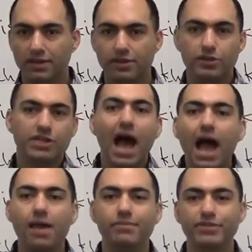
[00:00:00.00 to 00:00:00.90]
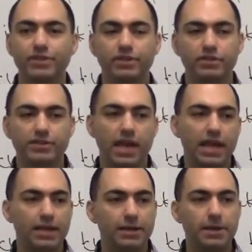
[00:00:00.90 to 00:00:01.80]
There are times you
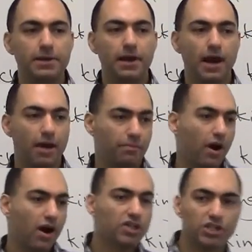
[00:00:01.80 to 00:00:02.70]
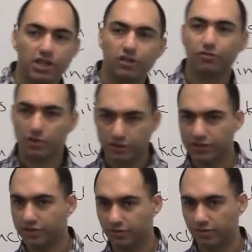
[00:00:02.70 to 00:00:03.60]
say, I partially agree or
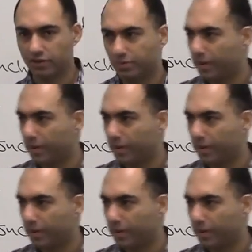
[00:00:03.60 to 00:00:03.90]
disagree. You know